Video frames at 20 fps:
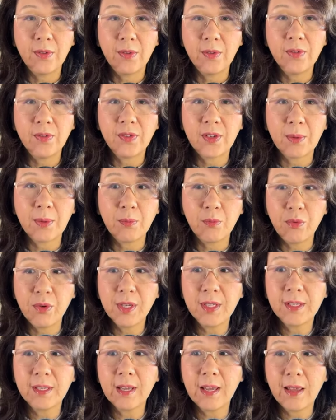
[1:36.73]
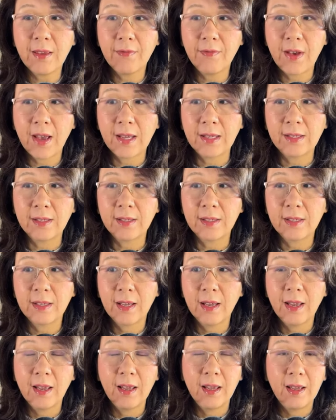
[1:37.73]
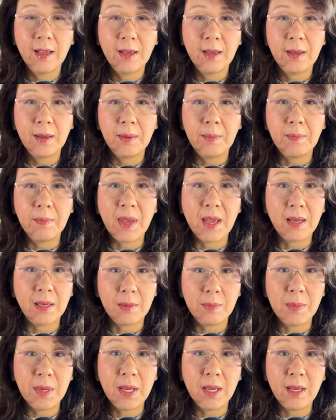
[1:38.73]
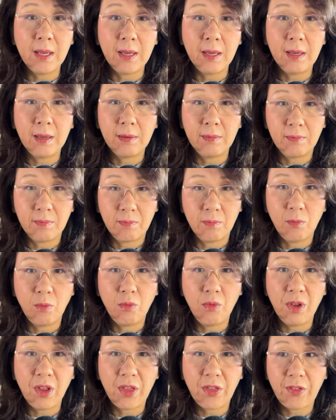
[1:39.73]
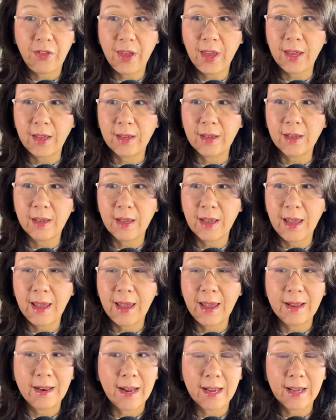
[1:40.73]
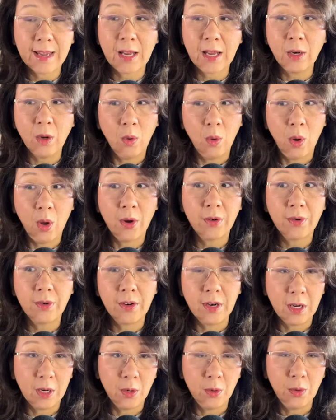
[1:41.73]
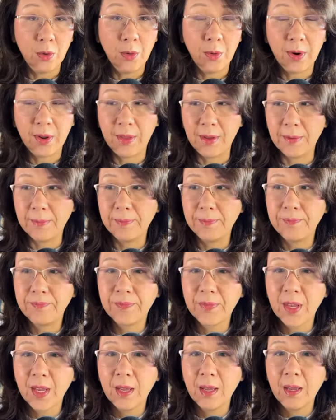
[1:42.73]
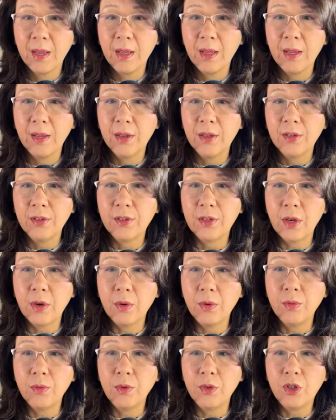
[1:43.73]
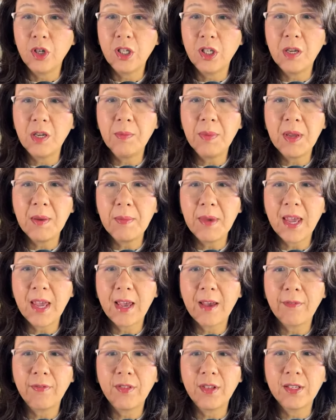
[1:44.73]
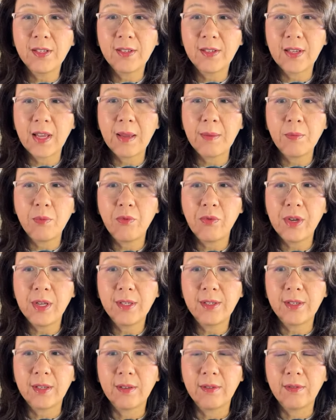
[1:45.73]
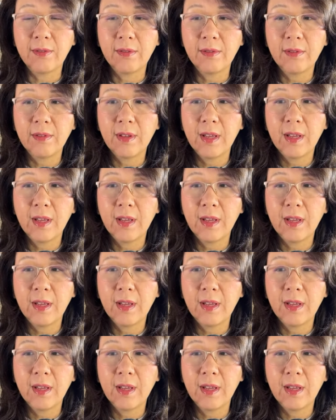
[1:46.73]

some recent events made me rethink, and I can no longer ignore them. So Xi Jinping may have the same reason